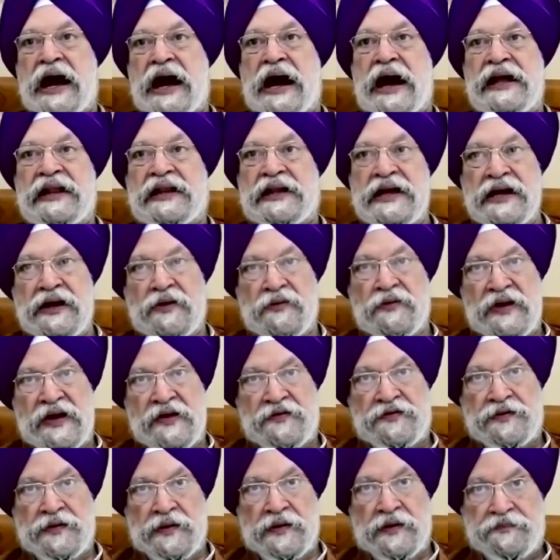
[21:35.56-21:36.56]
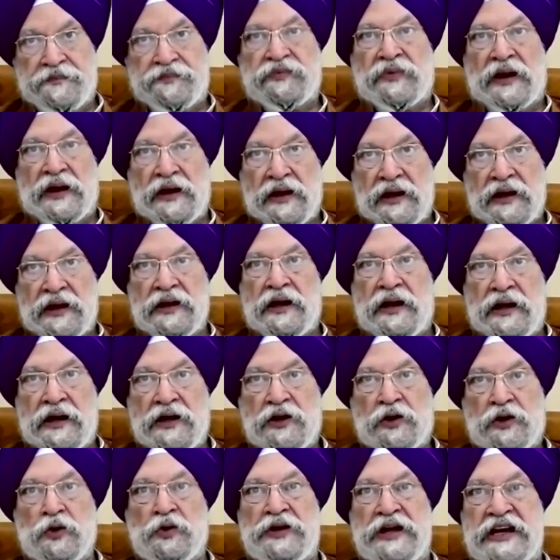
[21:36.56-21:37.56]
I think we've,
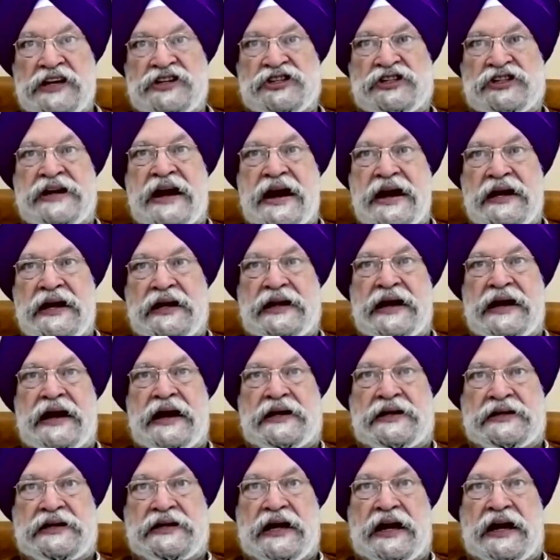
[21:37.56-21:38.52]
to the extent that,